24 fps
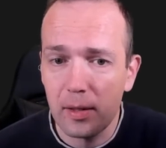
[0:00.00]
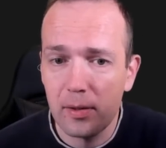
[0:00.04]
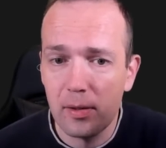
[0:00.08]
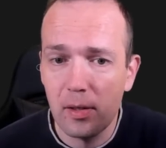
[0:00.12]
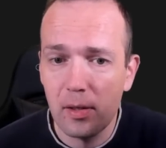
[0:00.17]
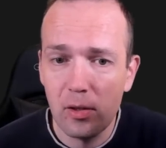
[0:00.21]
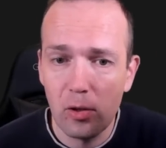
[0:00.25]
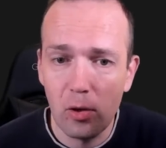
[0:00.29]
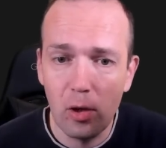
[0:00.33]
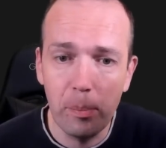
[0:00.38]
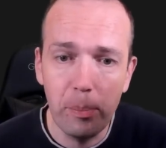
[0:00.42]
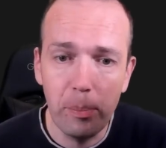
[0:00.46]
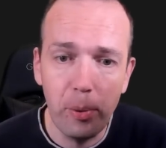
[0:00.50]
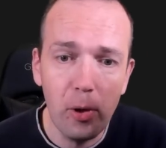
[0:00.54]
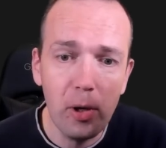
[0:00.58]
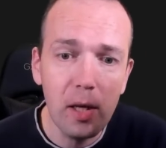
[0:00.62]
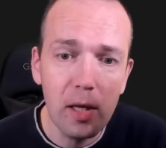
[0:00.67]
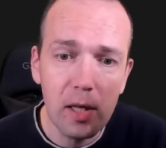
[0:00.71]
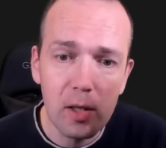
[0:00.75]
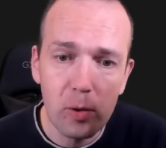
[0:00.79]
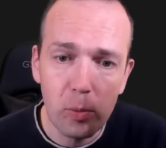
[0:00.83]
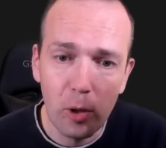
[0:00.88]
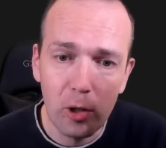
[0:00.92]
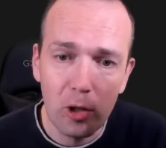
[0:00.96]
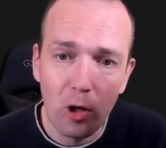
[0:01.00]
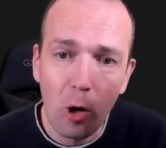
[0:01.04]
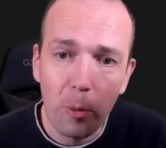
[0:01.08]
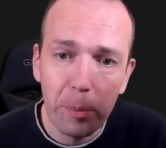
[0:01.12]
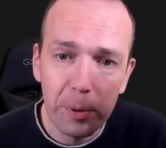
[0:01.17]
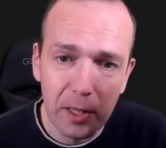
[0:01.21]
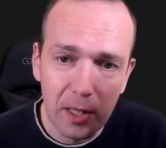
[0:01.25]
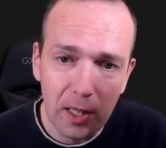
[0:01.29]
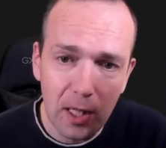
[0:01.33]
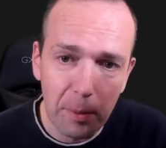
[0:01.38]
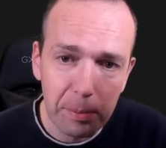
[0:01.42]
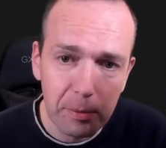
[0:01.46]
So the point is we're
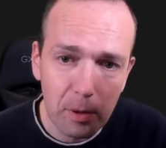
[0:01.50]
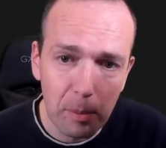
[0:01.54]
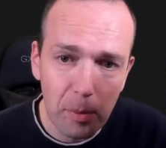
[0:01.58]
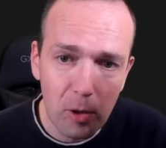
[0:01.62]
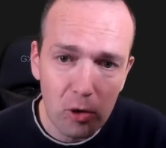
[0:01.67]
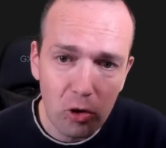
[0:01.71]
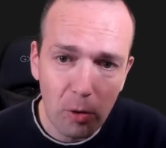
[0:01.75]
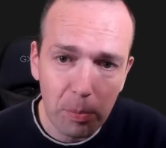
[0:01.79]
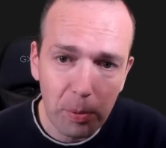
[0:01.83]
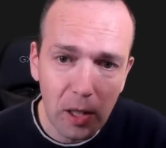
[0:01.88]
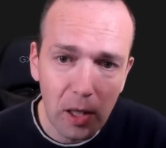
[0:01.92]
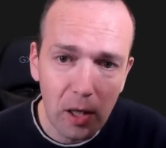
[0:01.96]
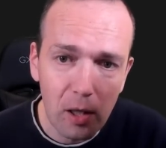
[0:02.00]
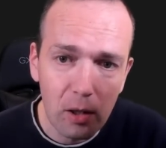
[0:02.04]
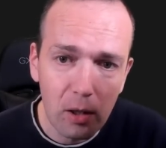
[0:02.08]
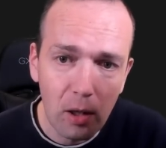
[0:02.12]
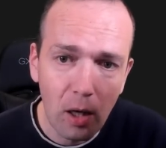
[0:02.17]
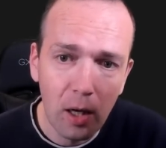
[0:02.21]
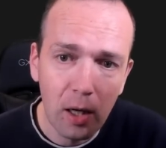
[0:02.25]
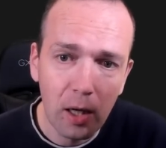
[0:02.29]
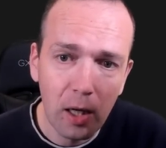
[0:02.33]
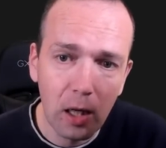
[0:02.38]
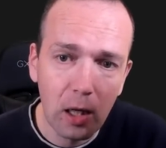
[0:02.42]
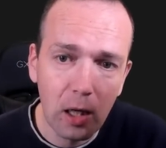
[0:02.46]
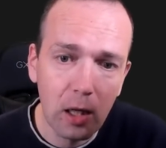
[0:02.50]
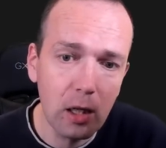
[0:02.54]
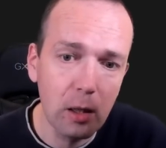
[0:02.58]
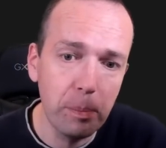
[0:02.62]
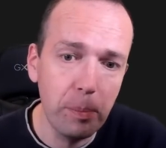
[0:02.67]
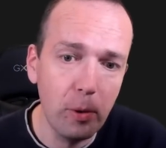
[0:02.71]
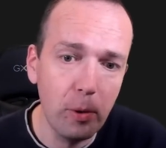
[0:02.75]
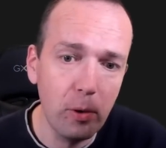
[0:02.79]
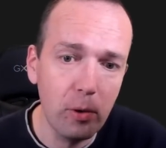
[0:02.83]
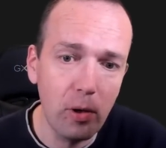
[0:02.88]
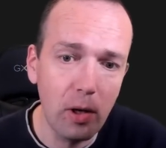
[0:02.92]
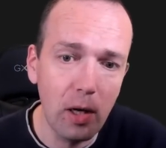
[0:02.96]
opening up the bishop here, hitting the
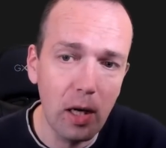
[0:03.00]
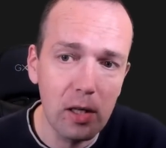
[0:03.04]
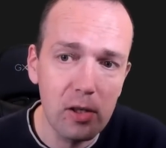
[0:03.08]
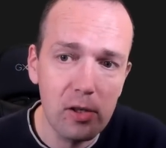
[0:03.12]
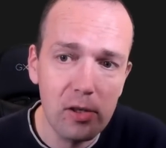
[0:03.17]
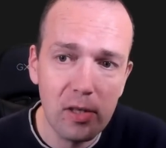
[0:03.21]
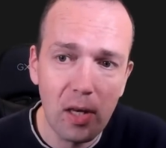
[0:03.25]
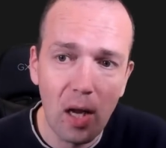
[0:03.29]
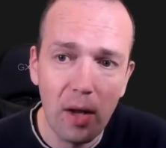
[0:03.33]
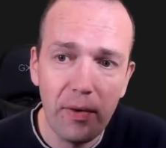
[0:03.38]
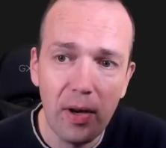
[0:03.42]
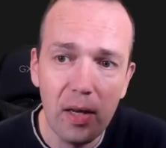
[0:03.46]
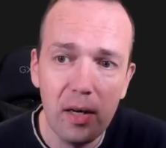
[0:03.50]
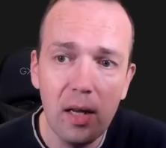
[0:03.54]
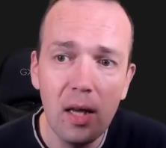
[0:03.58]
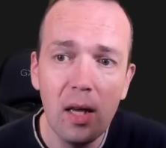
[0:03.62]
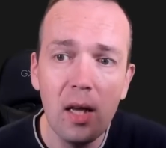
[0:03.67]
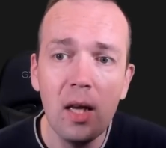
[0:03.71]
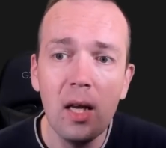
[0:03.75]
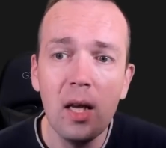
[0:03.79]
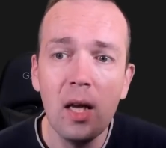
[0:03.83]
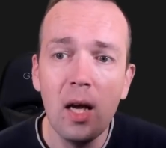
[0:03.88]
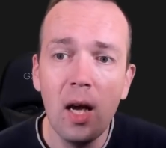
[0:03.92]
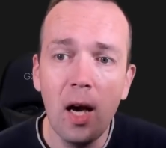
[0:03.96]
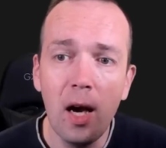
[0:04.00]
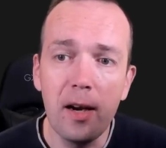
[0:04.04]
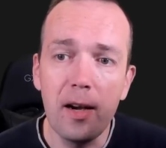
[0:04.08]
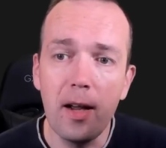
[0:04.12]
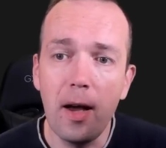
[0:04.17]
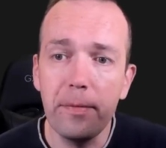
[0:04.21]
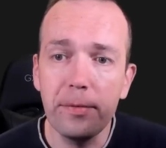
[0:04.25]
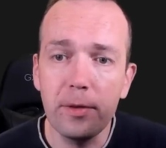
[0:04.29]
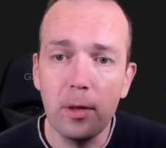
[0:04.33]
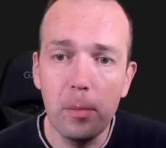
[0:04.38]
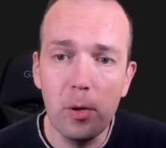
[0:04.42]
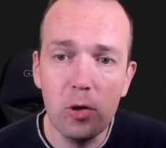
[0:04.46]
pawn on h7, and
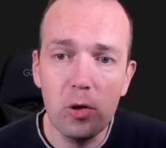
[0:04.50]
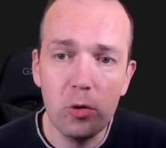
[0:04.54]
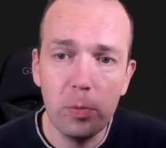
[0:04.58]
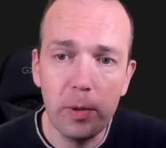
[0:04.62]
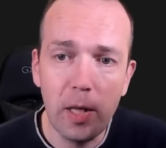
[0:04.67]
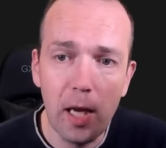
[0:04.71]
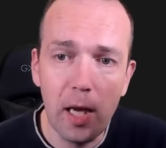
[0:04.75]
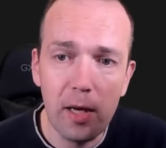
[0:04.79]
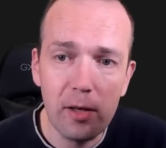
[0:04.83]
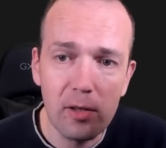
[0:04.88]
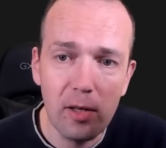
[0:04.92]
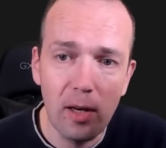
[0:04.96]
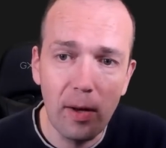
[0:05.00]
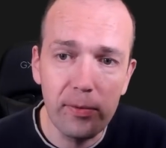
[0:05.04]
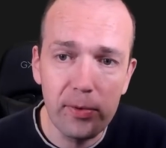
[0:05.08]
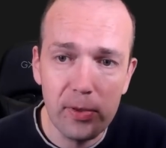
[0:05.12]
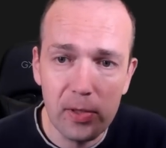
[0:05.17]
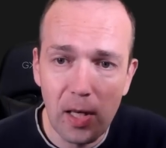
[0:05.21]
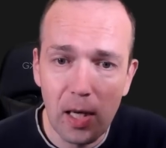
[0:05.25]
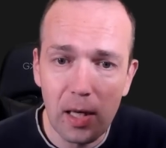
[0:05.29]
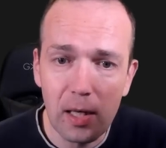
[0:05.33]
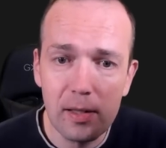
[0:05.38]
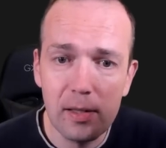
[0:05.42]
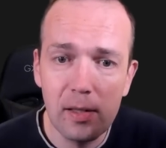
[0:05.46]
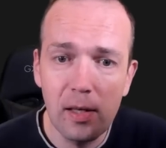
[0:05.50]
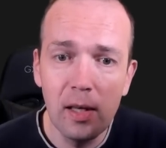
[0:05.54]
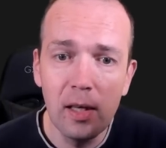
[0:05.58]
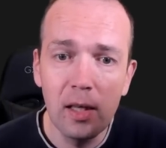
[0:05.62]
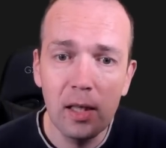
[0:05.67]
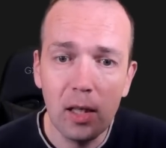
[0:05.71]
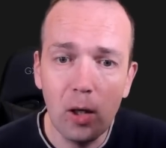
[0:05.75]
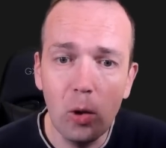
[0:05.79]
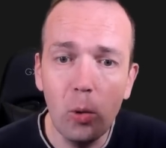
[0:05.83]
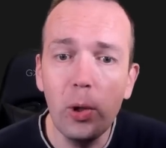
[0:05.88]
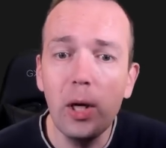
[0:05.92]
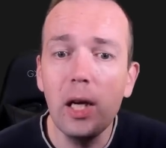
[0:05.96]
after bishop takes on f6,
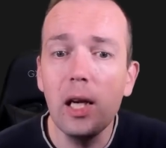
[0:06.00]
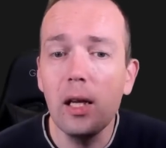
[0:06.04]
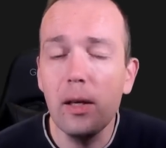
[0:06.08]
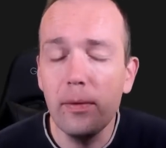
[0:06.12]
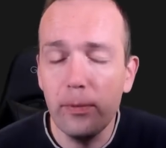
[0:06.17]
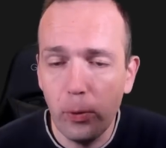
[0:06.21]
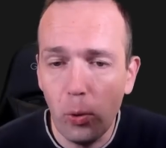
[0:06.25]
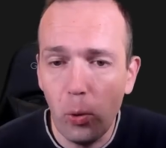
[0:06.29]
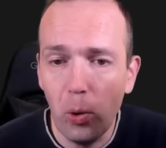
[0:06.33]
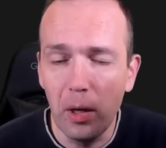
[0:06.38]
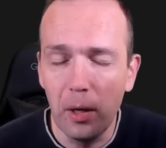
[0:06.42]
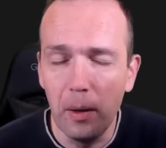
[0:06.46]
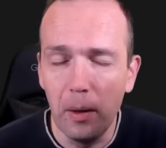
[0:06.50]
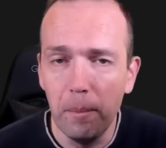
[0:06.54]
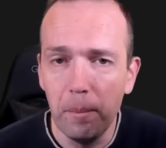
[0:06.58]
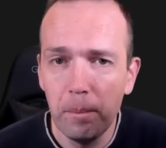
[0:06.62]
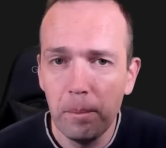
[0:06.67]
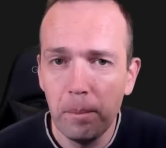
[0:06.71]
queen e4.